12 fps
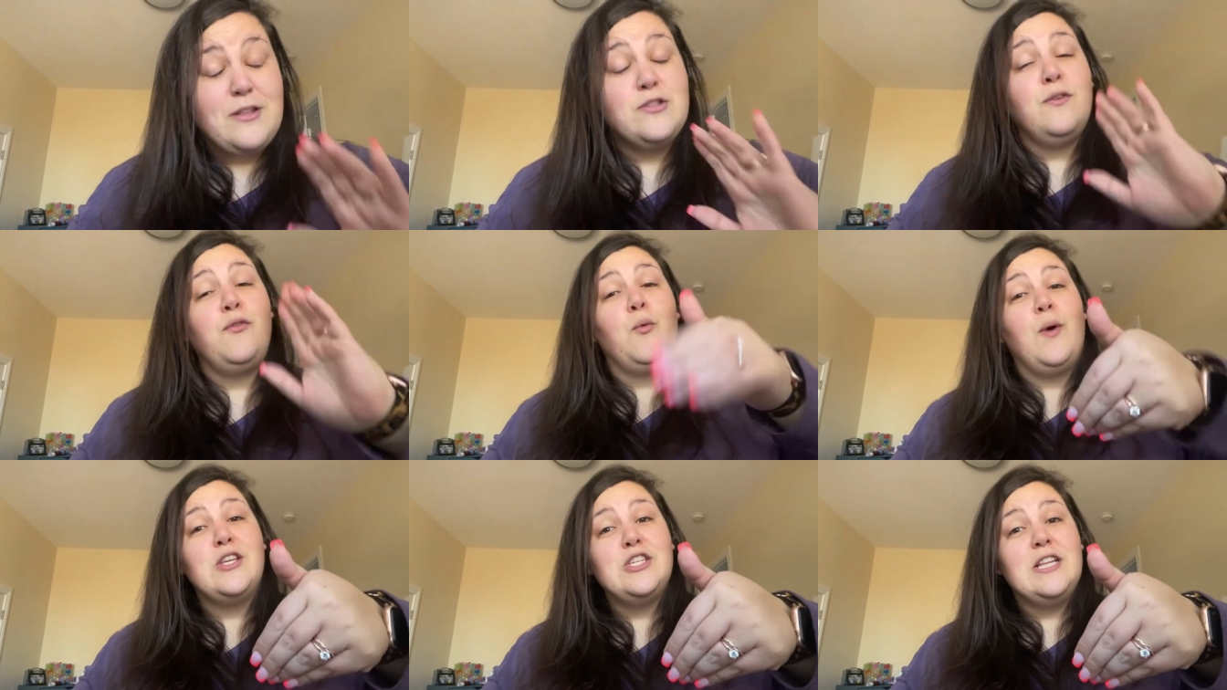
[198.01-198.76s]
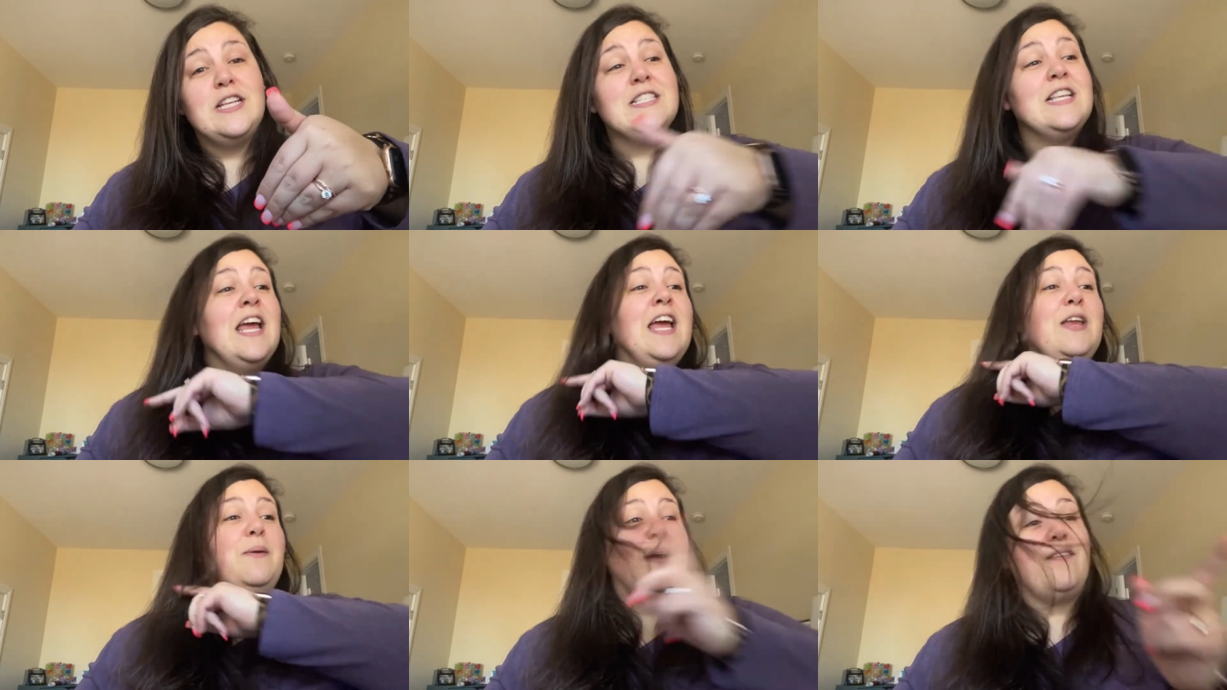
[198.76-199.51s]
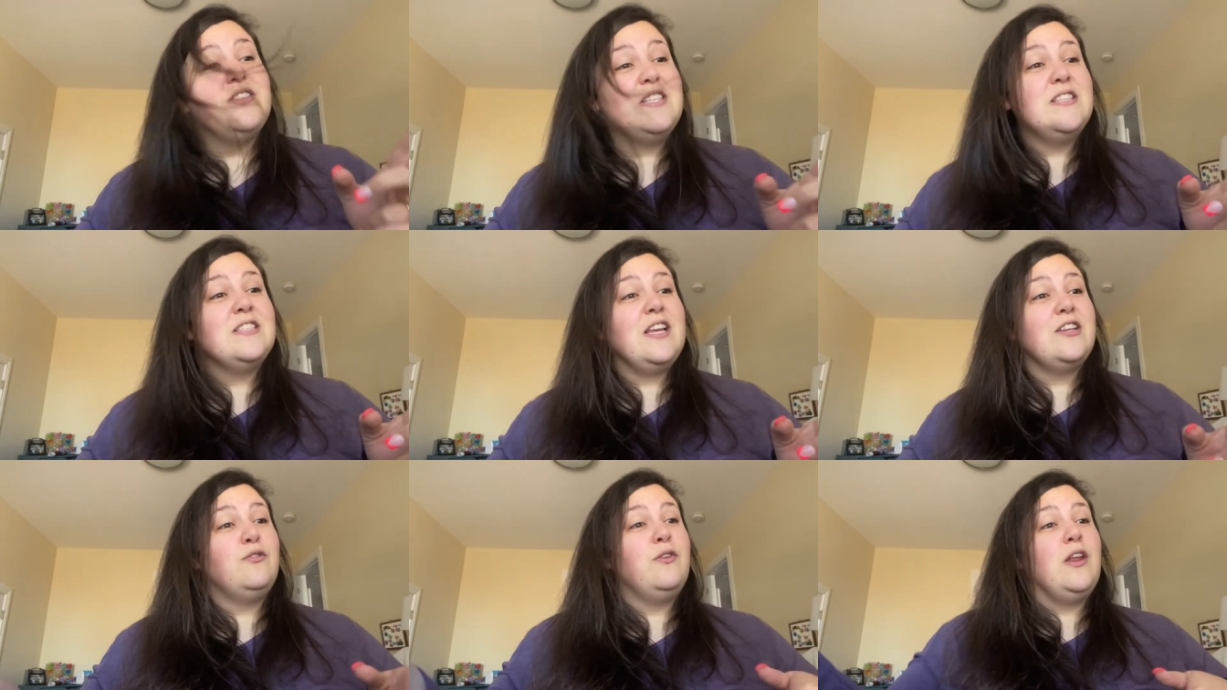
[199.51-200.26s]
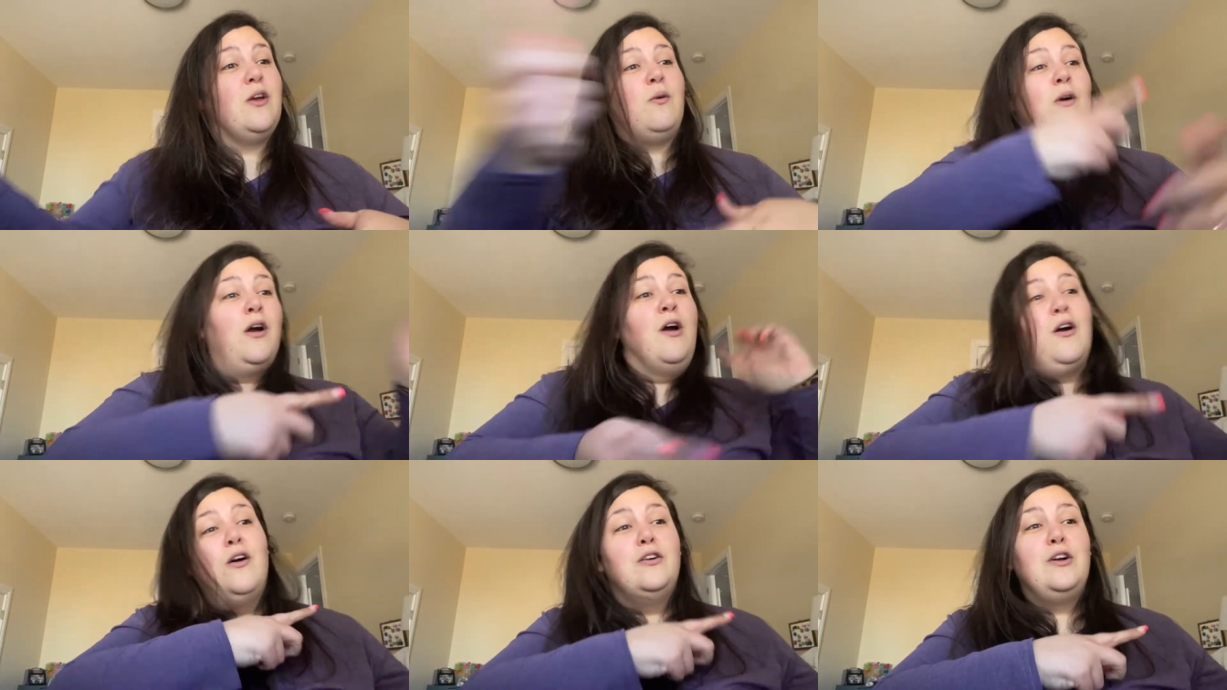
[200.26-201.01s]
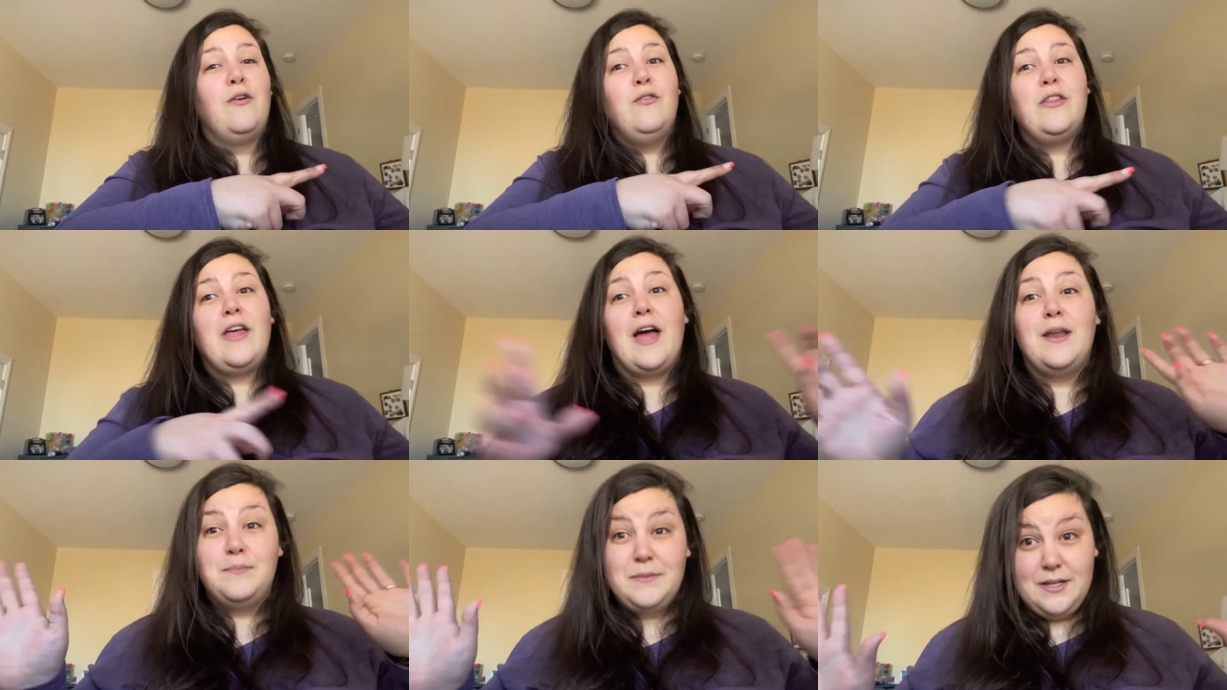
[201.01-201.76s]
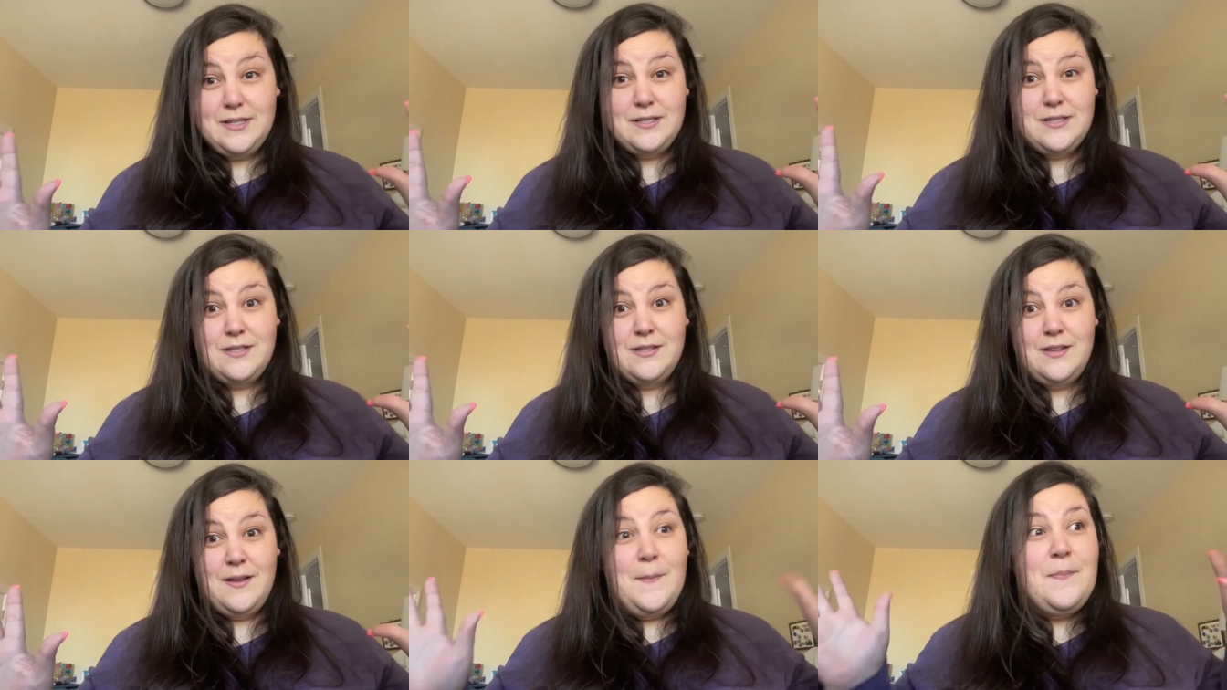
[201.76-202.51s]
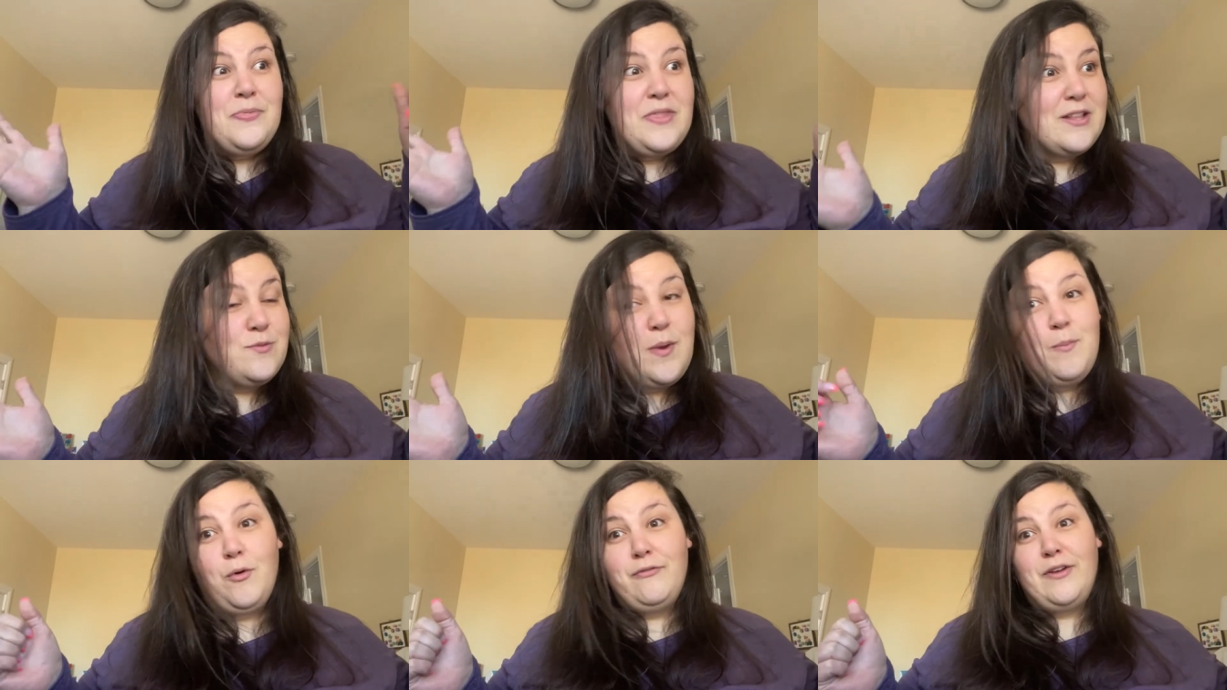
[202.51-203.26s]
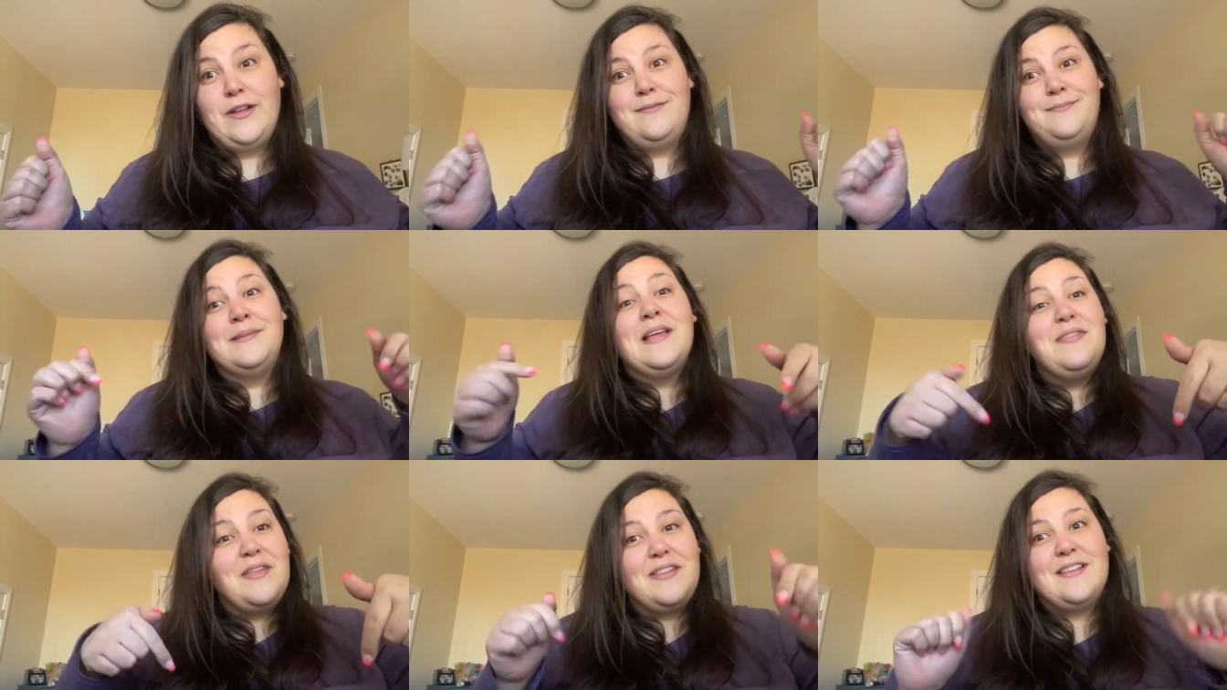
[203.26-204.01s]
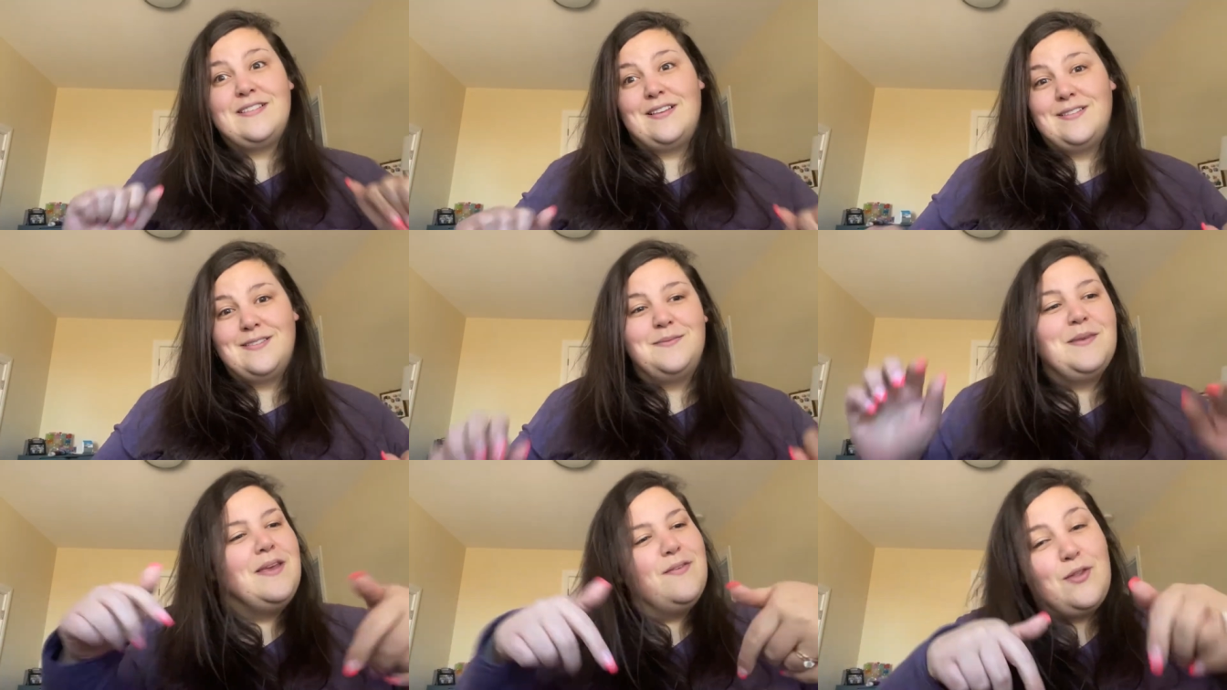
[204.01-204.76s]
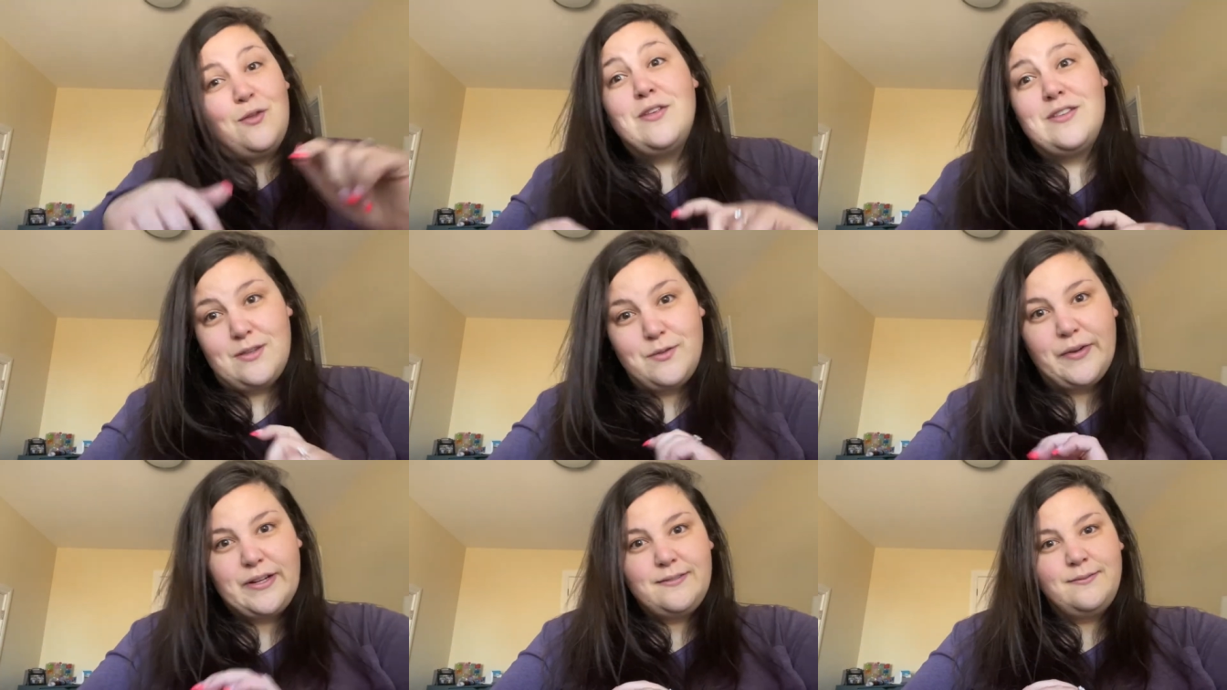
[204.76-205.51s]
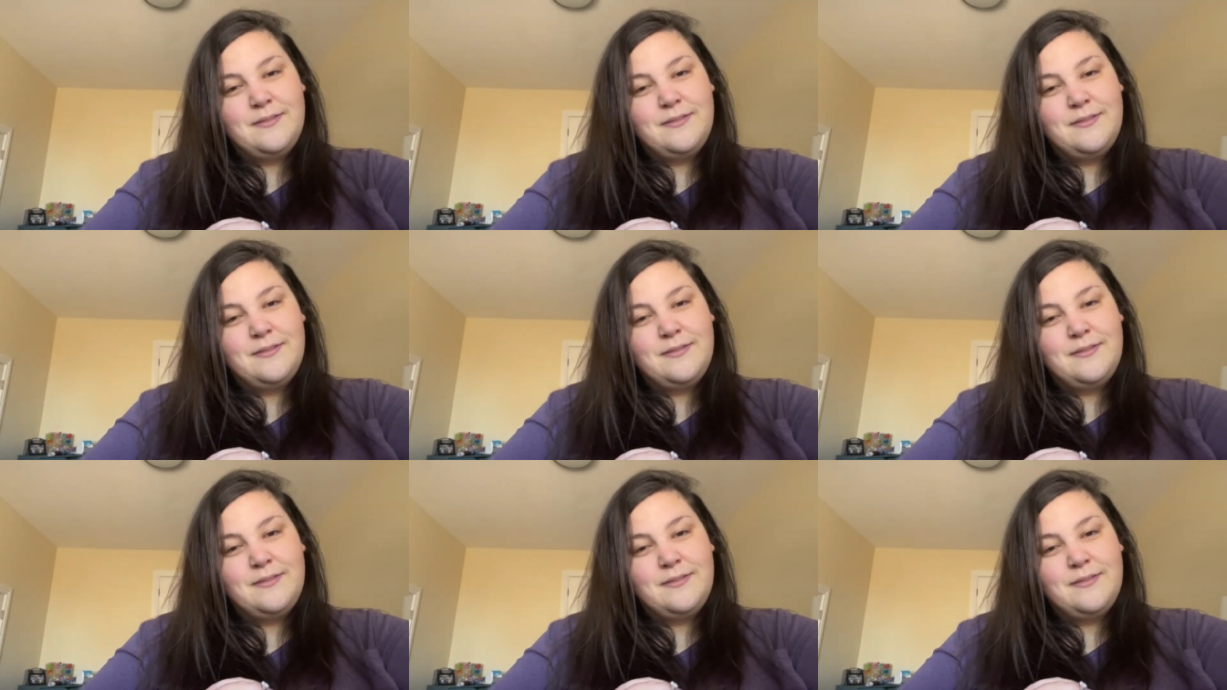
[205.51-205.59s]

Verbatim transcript: So if you're watching this, you haven't seen the stash video, go over to that, because that's way more fun than this is, even though this is fun.